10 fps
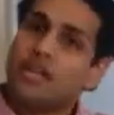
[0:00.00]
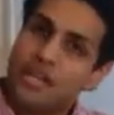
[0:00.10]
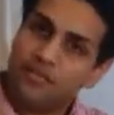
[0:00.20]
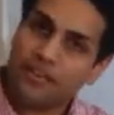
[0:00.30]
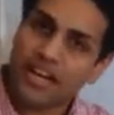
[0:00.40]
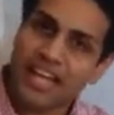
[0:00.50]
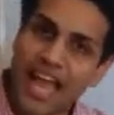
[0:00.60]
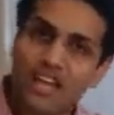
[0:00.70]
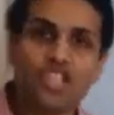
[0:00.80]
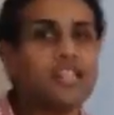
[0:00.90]
Different
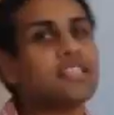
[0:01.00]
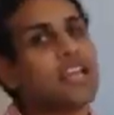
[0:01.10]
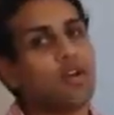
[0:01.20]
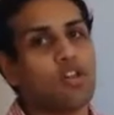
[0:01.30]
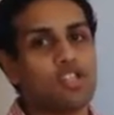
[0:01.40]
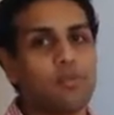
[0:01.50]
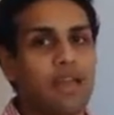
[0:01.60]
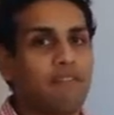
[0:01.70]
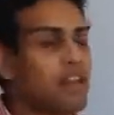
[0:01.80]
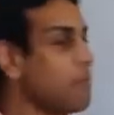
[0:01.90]
cash lists can also
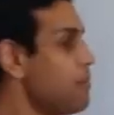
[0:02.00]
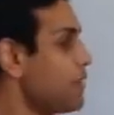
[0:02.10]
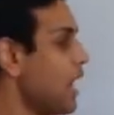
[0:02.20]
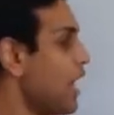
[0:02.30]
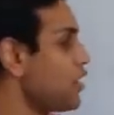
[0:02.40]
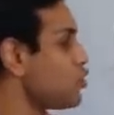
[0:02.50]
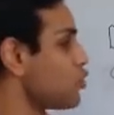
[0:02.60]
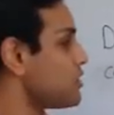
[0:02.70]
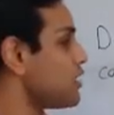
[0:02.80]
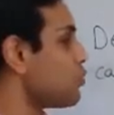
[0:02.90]
be available, but I
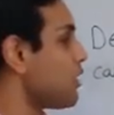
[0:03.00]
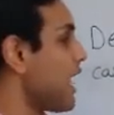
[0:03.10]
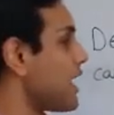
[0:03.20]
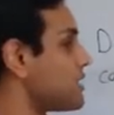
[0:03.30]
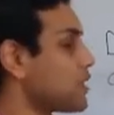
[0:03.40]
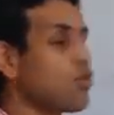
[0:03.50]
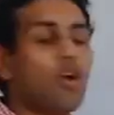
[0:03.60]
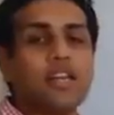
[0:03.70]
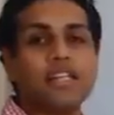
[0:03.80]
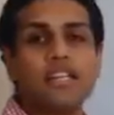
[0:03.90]
chose this one as the
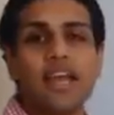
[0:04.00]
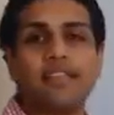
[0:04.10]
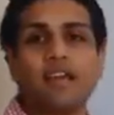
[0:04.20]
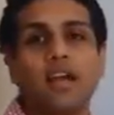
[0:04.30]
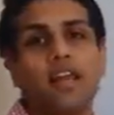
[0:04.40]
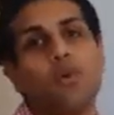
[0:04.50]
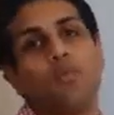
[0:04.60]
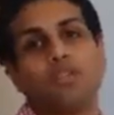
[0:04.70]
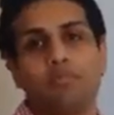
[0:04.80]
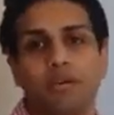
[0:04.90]
quality and the color
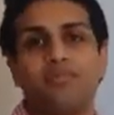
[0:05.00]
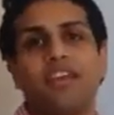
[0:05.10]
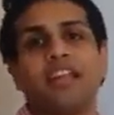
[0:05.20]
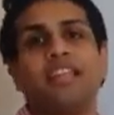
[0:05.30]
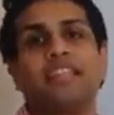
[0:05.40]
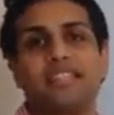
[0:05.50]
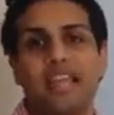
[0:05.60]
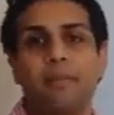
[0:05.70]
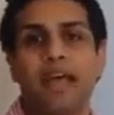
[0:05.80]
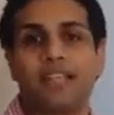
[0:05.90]
was perfectly the
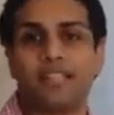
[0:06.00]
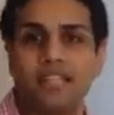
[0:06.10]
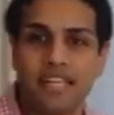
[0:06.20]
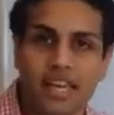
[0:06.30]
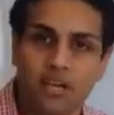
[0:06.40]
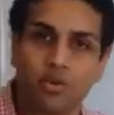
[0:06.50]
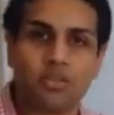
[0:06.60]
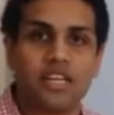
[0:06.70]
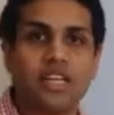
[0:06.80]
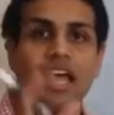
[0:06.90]
same as the deal and no
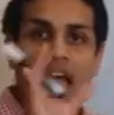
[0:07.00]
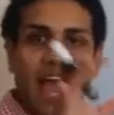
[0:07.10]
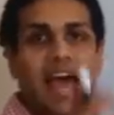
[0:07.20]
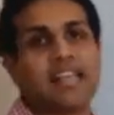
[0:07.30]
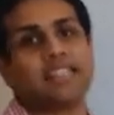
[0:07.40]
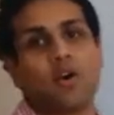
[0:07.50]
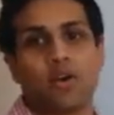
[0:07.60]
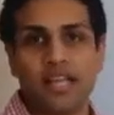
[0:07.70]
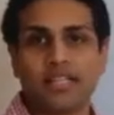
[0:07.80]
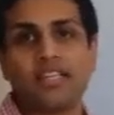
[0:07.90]
deal has
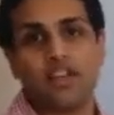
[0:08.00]
on its